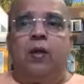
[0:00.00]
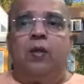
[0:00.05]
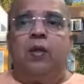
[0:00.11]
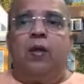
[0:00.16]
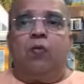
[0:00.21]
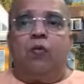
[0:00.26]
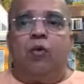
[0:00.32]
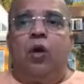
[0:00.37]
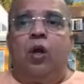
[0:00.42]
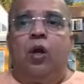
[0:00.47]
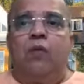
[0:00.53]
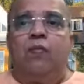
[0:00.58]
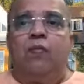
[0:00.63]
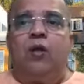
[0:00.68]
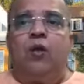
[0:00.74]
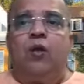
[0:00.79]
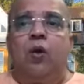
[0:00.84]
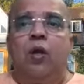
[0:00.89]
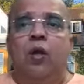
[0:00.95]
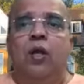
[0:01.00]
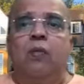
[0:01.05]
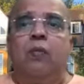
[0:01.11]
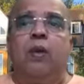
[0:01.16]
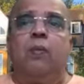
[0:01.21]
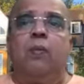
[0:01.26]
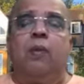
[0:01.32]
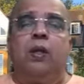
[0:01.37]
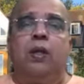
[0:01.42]
They would not even call him
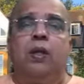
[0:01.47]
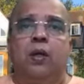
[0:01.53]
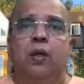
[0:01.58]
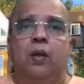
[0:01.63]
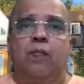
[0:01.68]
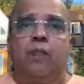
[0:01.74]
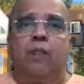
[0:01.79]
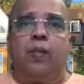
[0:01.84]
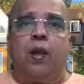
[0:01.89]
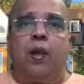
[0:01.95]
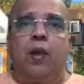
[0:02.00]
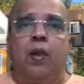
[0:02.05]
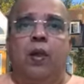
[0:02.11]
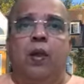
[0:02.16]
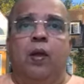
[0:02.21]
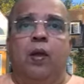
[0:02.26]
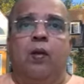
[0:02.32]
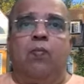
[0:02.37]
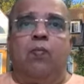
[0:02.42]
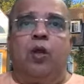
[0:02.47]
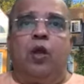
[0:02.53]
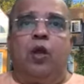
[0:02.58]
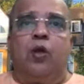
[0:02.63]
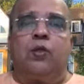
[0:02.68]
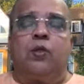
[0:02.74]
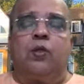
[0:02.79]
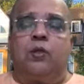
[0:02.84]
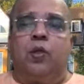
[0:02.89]
a mother,
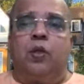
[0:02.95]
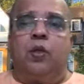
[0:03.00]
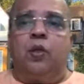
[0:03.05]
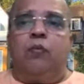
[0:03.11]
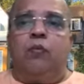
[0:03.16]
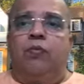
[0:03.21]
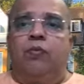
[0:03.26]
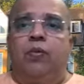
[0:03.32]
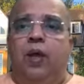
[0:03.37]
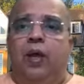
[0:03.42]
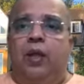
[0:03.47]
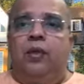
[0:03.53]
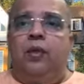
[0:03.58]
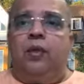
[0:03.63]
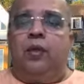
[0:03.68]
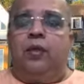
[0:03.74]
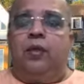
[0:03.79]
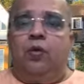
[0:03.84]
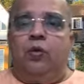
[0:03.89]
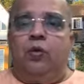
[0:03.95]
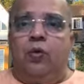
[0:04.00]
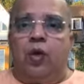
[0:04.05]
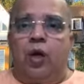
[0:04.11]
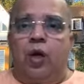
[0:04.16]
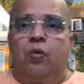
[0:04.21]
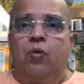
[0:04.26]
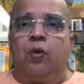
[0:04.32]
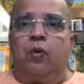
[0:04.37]
because father, no
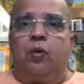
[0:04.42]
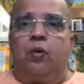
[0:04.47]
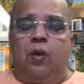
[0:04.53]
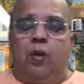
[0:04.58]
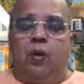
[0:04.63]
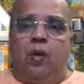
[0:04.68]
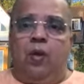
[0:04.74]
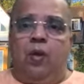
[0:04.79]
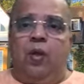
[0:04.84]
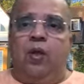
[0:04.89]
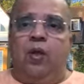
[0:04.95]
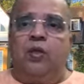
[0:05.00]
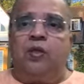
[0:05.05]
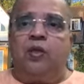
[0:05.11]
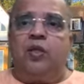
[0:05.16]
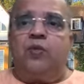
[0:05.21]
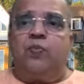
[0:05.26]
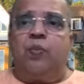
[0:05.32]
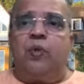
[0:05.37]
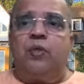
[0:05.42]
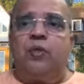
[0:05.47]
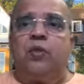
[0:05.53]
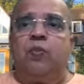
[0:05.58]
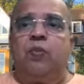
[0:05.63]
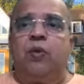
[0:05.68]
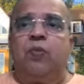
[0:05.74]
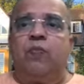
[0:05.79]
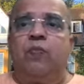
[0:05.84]
doubt, is
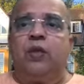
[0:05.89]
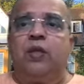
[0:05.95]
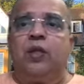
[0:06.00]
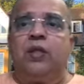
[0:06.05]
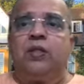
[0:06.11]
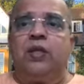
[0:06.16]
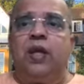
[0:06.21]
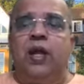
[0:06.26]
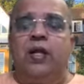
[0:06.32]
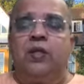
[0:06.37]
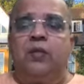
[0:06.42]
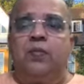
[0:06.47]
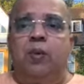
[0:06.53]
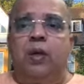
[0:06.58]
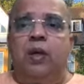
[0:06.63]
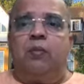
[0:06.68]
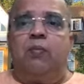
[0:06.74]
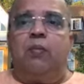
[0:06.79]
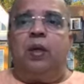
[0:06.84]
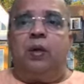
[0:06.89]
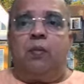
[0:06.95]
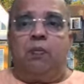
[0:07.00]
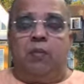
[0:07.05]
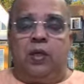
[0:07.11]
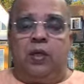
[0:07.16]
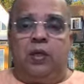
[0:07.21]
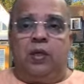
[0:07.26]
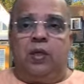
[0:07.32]
responsible for the child's birth, but
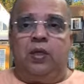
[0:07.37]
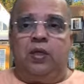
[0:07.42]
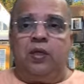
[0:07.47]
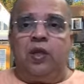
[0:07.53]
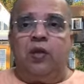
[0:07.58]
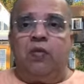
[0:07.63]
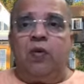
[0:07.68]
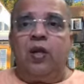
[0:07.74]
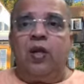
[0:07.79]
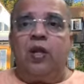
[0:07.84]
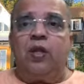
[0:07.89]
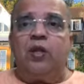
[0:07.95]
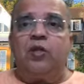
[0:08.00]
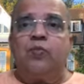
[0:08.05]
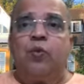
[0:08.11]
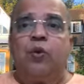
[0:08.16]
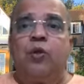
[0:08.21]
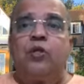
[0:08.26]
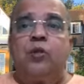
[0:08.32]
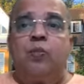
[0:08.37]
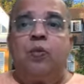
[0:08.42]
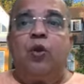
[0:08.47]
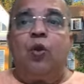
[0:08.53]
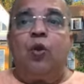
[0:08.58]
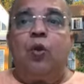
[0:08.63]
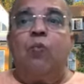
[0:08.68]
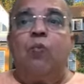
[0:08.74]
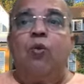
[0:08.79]
mother is equally
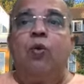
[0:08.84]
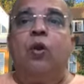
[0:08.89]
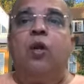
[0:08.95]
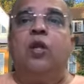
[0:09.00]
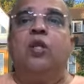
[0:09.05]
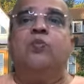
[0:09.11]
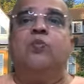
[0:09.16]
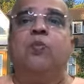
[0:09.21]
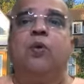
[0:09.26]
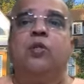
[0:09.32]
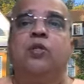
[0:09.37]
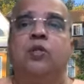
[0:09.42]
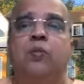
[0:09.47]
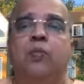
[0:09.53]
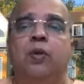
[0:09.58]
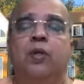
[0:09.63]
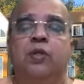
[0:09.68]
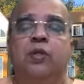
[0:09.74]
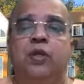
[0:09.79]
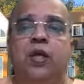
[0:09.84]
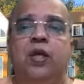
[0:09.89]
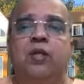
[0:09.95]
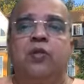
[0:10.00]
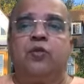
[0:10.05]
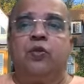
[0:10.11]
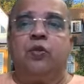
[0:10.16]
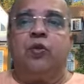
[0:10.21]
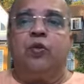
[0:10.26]
responsible or more responsible. She
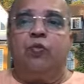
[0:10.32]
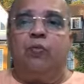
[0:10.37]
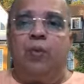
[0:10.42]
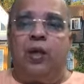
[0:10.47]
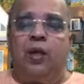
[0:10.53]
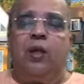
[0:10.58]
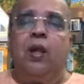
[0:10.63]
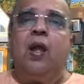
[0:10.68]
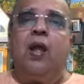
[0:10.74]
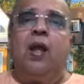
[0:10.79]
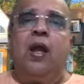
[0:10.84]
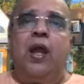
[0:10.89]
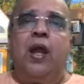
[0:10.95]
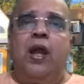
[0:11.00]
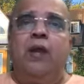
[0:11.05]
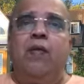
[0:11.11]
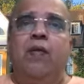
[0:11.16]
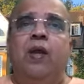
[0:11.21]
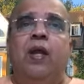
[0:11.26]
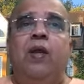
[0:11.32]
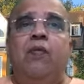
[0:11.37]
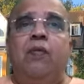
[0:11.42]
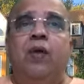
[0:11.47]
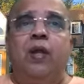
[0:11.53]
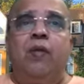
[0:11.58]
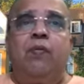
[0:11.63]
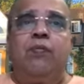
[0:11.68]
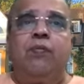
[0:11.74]
has to give birth. Anyway,
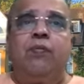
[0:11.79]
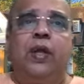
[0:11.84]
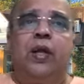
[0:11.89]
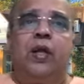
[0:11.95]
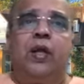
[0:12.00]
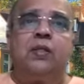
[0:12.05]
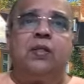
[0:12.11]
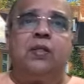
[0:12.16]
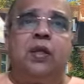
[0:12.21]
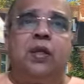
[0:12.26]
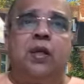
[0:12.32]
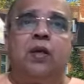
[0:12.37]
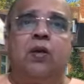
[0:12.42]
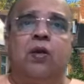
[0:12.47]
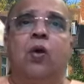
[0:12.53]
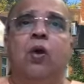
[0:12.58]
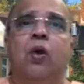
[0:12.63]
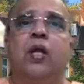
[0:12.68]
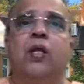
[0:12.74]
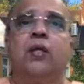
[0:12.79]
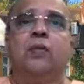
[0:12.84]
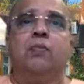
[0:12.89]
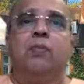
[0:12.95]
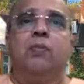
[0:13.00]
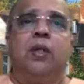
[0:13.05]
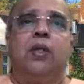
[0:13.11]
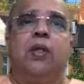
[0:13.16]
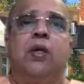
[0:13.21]
even if they consider God as
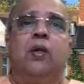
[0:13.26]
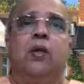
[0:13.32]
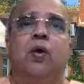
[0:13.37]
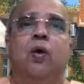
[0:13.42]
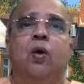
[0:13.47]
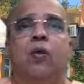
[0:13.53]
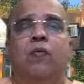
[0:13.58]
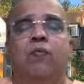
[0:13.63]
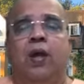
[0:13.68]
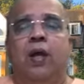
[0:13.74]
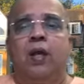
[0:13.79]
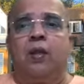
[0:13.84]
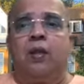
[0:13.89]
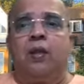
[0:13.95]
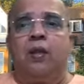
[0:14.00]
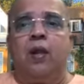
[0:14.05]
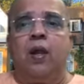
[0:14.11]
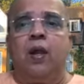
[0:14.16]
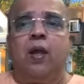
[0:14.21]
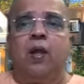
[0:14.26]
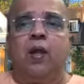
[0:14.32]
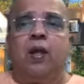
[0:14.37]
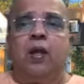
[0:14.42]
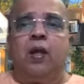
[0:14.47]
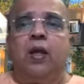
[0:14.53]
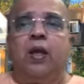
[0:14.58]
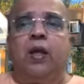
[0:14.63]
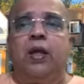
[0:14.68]
mother or father,
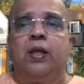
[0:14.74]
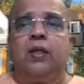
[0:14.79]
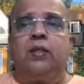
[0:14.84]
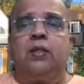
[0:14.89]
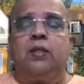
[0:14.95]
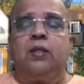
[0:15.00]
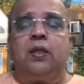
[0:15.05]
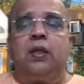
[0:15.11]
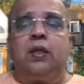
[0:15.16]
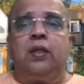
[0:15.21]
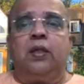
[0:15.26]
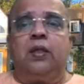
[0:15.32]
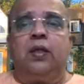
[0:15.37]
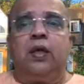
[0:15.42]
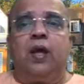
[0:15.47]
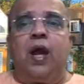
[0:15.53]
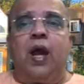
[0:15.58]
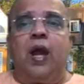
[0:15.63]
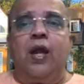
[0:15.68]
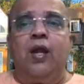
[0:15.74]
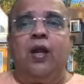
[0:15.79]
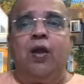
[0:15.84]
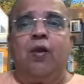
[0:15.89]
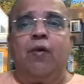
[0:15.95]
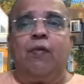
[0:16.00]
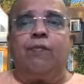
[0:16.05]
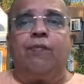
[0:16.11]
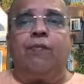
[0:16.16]
it is the
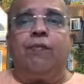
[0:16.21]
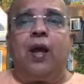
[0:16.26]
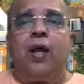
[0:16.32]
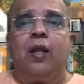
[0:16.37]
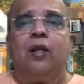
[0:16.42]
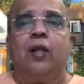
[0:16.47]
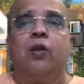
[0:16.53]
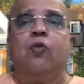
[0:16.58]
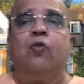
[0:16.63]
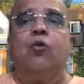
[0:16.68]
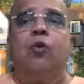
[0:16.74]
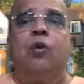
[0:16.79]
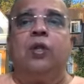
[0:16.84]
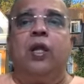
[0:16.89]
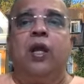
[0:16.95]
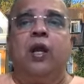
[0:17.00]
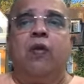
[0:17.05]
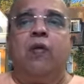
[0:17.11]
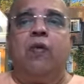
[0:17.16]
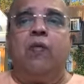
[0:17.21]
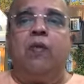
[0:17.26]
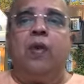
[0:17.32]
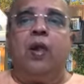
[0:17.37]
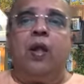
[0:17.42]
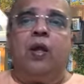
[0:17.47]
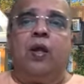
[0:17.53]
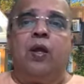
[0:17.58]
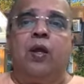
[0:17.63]
idea of fatherhood they have
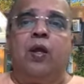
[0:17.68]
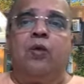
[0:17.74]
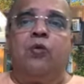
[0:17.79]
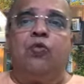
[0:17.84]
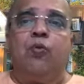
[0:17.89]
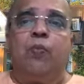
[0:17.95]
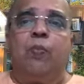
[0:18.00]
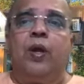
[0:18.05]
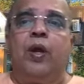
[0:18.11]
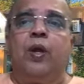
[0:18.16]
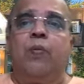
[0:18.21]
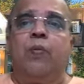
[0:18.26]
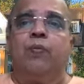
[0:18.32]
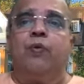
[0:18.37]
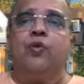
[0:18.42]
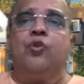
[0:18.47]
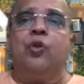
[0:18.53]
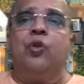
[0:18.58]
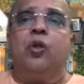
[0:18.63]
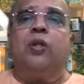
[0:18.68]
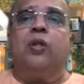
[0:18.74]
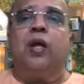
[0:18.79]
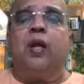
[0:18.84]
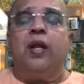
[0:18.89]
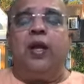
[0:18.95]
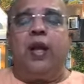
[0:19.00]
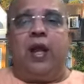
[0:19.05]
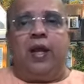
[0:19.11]
superimposed on
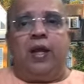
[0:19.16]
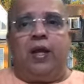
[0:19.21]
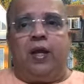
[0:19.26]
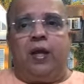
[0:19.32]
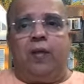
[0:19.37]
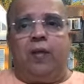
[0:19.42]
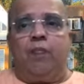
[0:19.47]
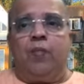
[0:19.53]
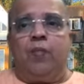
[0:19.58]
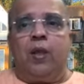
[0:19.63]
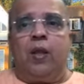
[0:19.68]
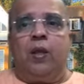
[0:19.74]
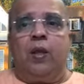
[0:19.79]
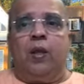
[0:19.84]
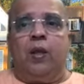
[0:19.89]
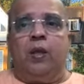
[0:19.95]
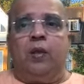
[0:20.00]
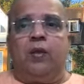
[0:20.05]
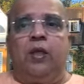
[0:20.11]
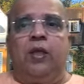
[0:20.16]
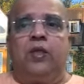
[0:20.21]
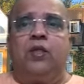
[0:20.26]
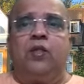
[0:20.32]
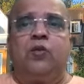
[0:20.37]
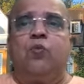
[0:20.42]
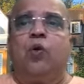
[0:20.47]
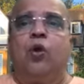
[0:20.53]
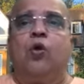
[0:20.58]
the reality. They
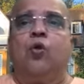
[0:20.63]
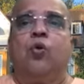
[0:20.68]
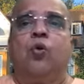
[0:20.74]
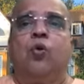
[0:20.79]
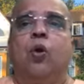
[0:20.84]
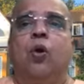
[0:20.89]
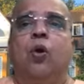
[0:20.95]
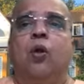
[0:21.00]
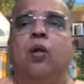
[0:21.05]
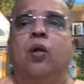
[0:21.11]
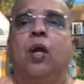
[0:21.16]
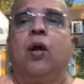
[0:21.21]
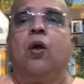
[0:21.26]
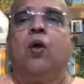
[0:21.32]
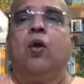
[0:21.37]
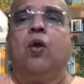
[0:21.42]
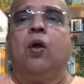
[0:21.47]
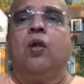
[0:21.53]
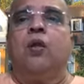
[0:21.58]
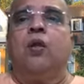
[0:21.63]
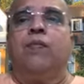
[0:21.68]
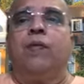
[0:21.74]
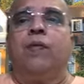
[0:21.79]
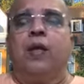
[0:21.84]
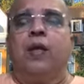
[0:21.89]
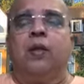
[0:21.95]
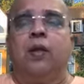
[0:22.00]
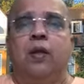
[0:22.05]
just want to call God the
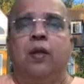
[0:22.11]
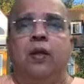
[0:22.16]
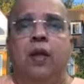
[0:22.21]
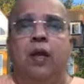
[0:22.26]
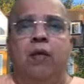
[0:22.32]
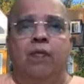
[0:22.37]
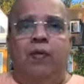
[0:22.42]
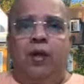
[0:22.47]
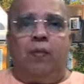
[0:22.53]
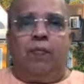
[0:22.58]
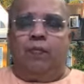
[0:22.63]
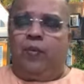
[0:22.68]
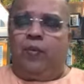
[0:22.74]
Father in heaven.